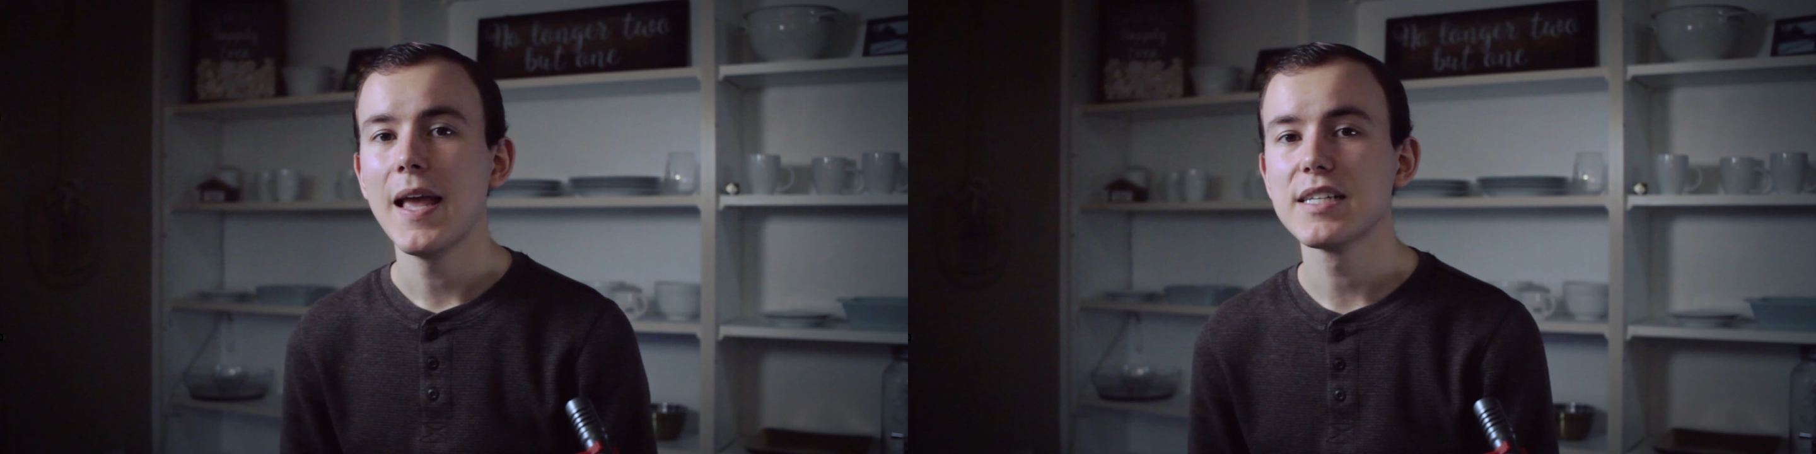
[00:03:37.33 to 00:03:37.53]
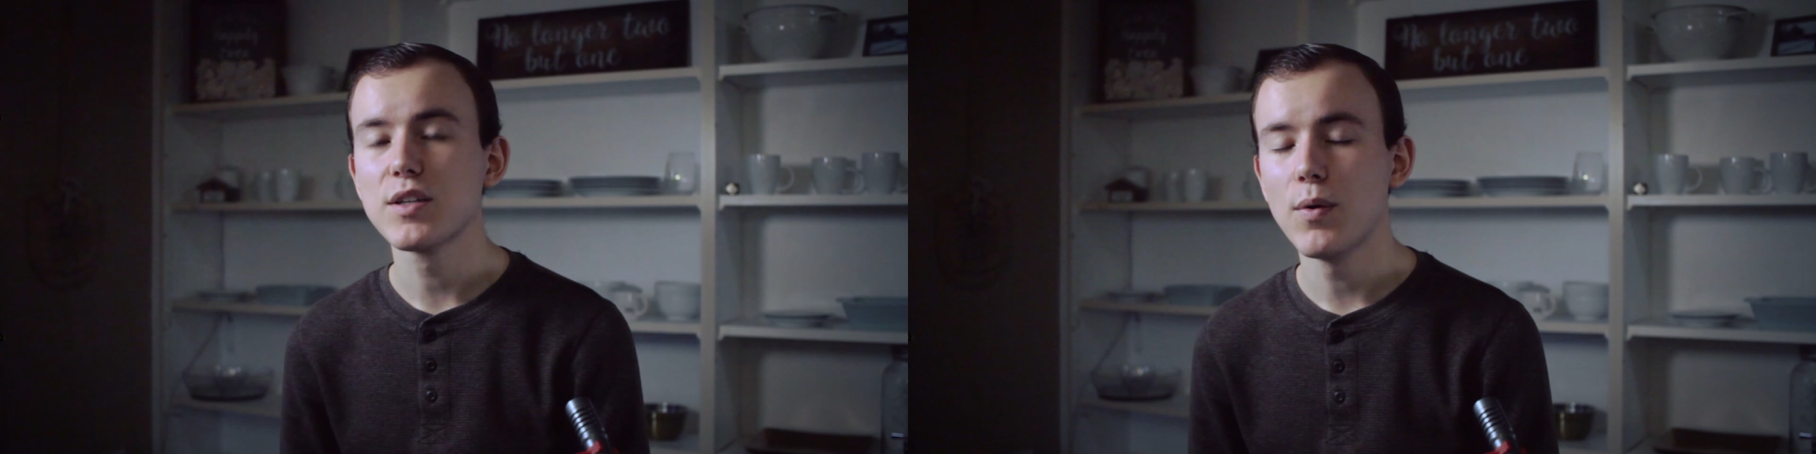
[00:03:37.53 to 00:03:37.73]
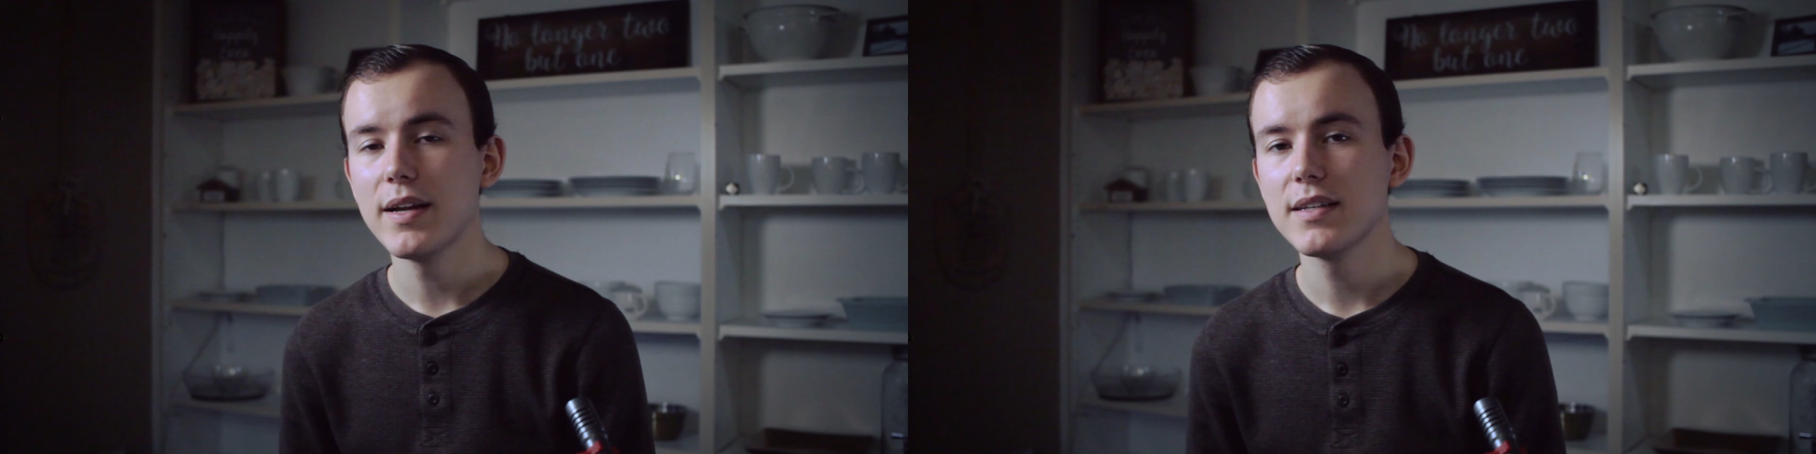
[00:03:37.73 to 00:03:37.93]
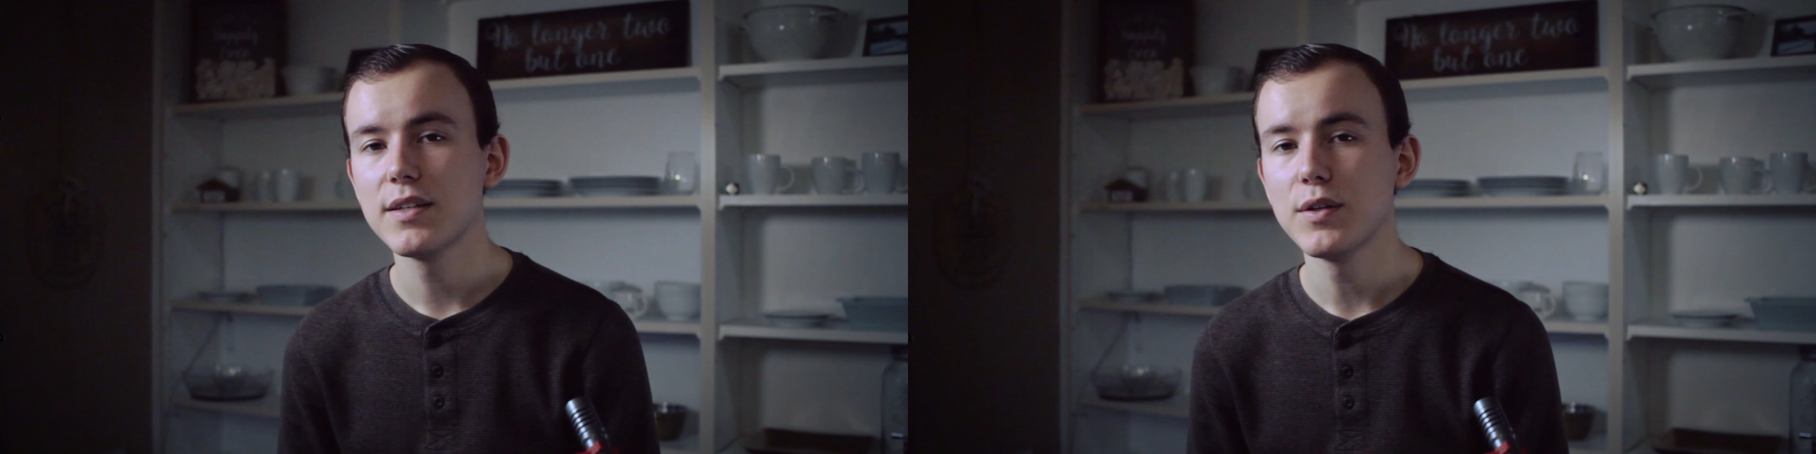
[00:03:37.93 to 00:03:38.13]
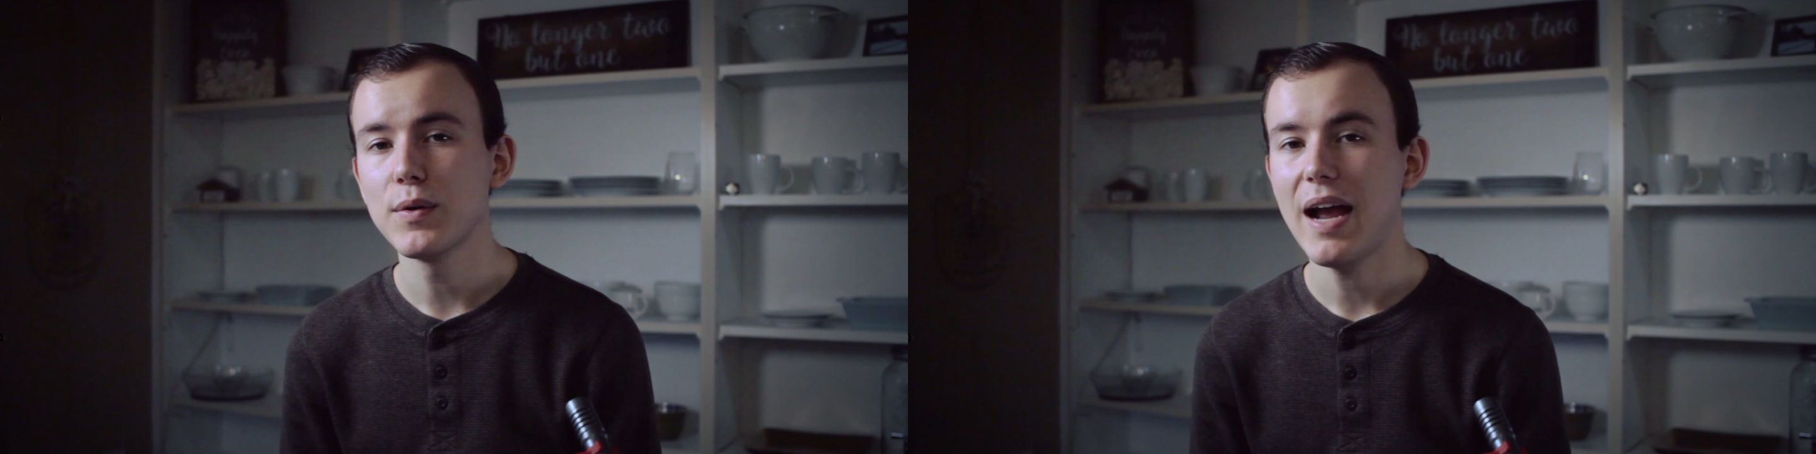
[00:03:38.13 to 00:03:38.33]
is going
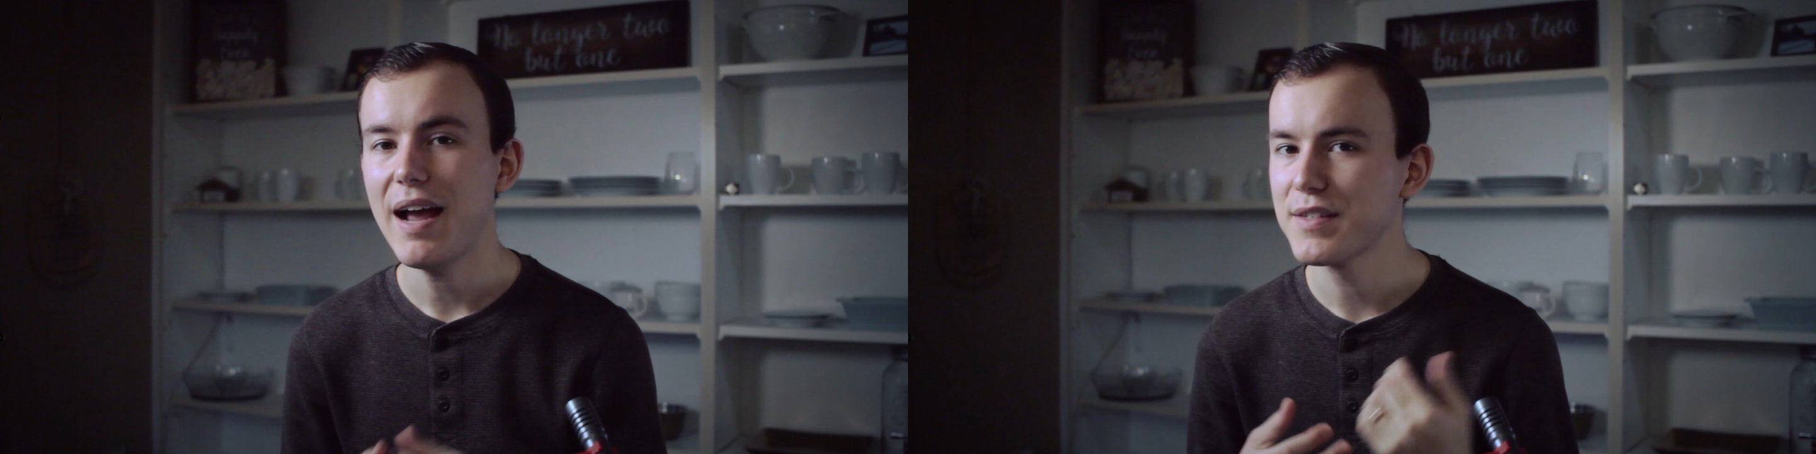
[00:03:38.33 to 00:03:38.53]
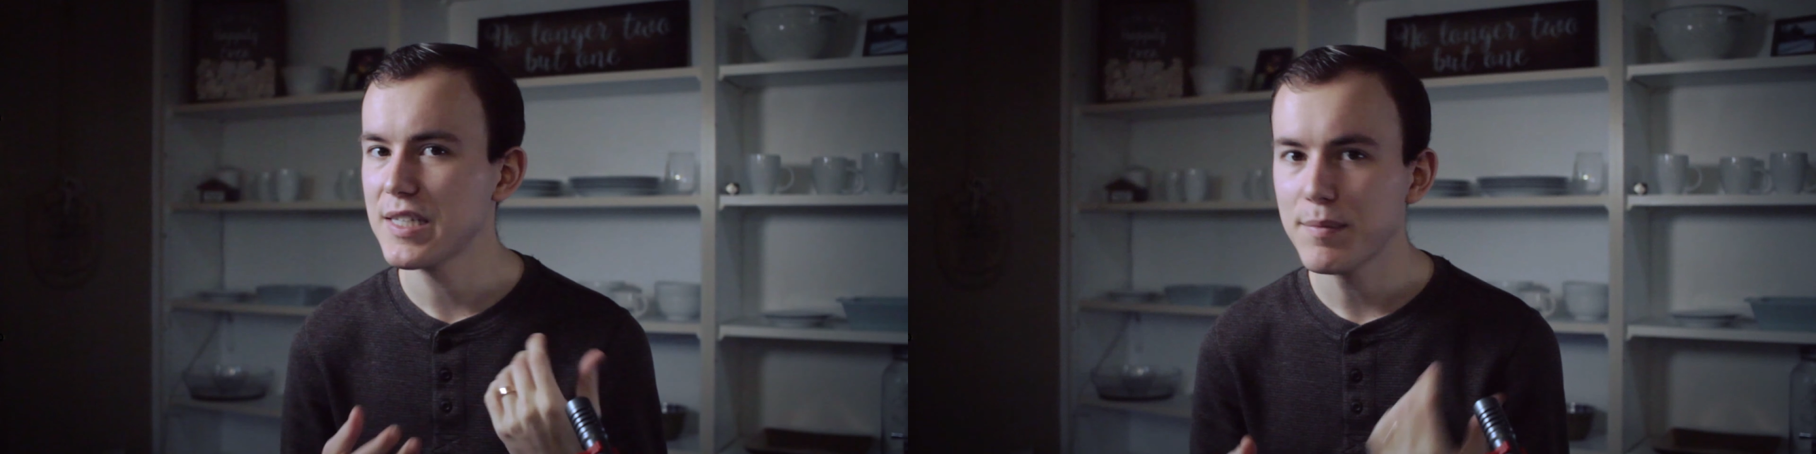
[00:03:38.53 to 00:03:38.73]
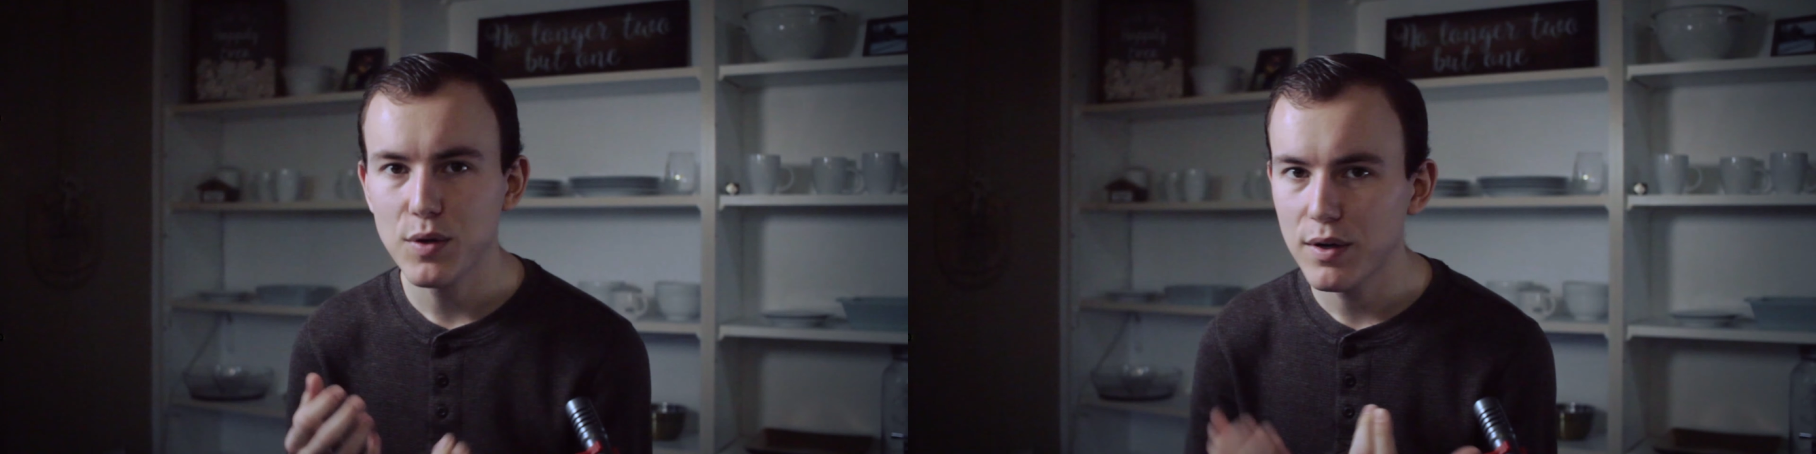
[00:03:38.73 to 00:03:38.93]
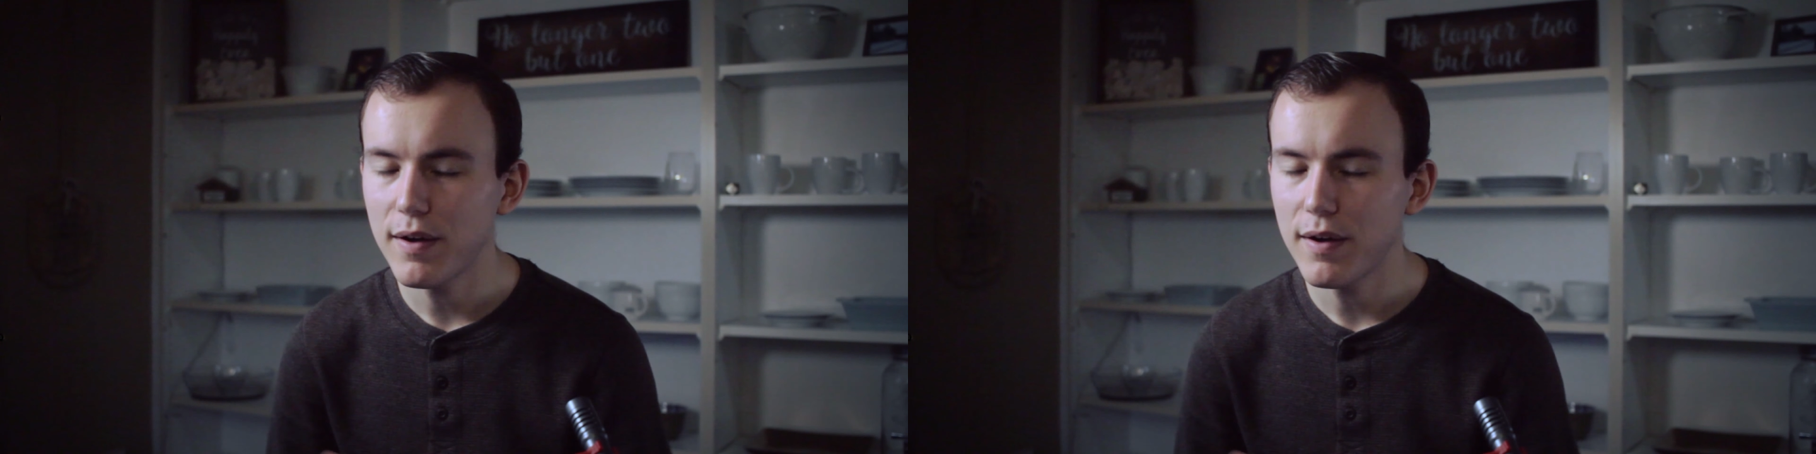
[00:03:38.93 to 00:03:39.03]
to have some sort